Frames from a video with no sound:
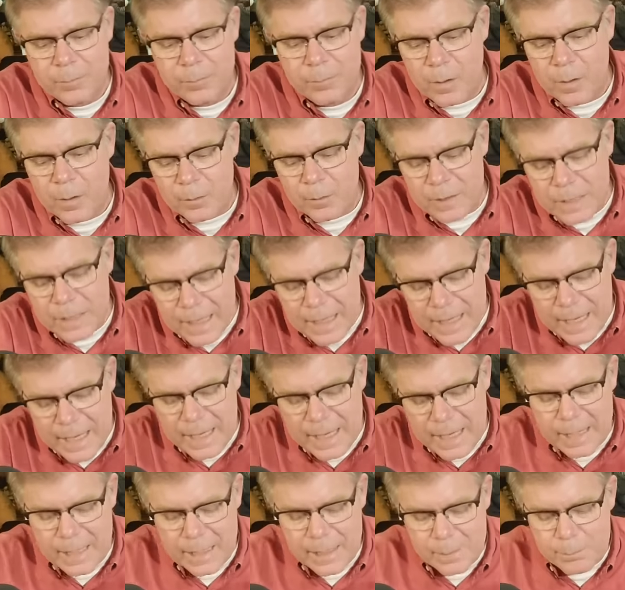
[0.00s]

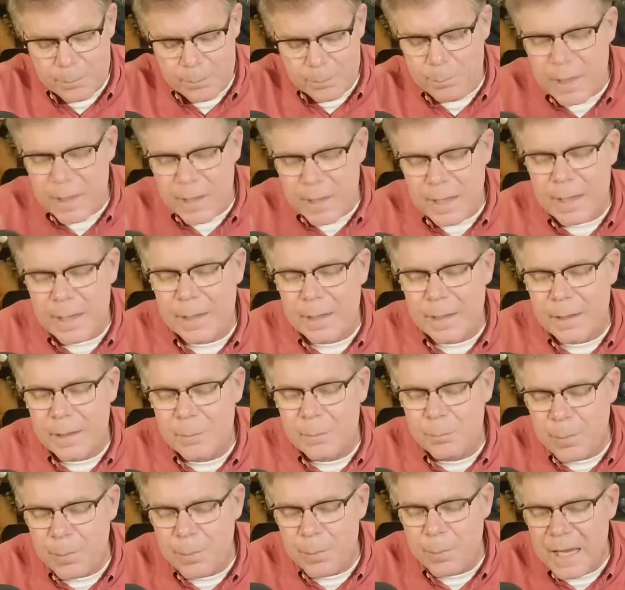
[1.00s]
key big
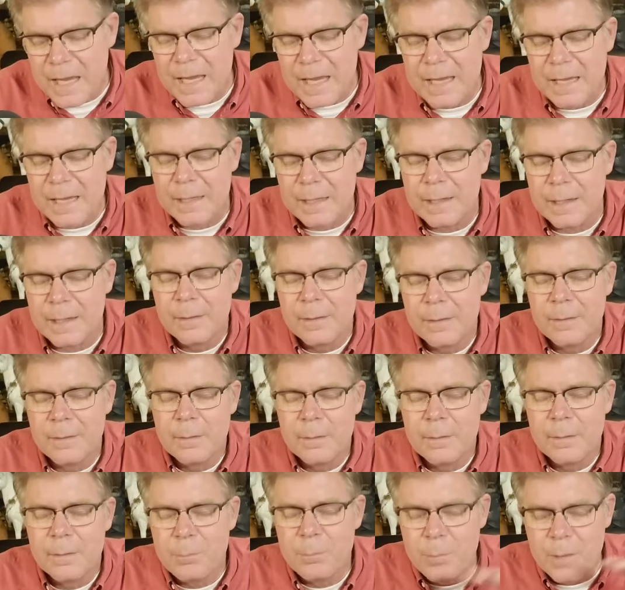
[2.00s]
big
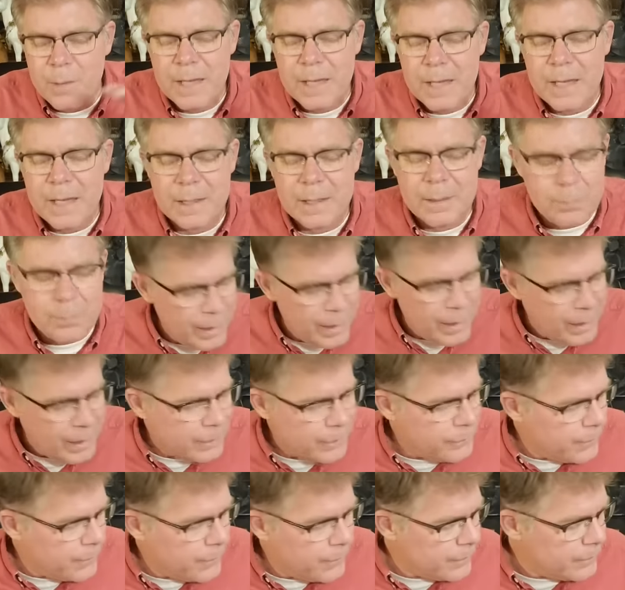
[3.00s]
big
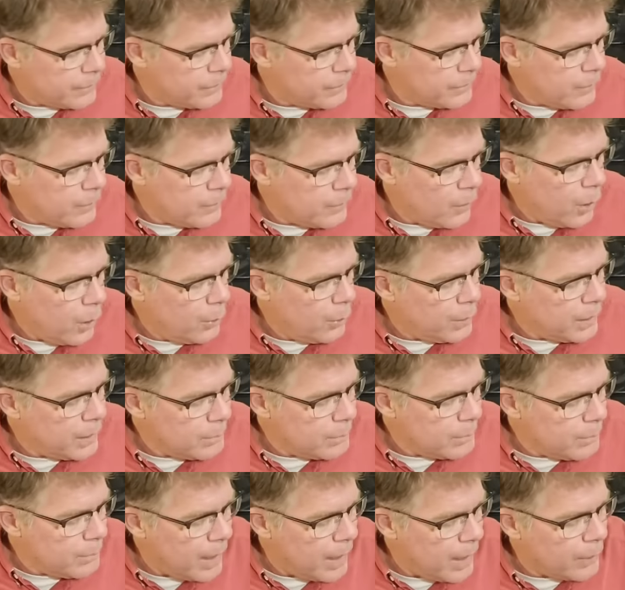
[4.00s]
benefits to
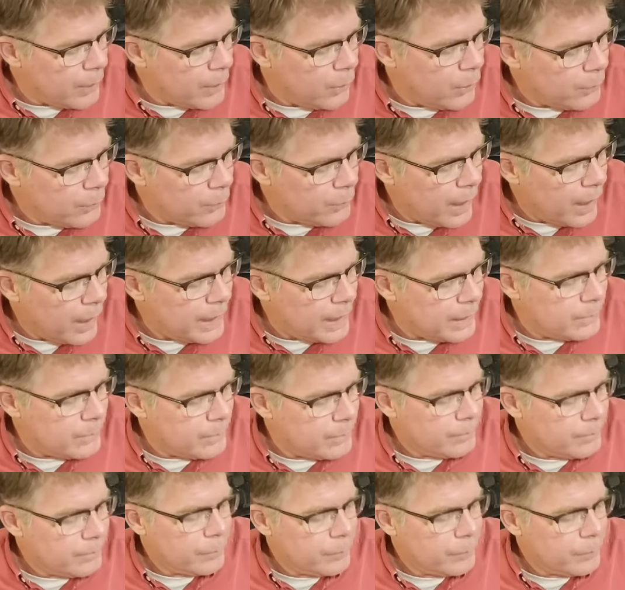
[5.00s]
owning metal, right?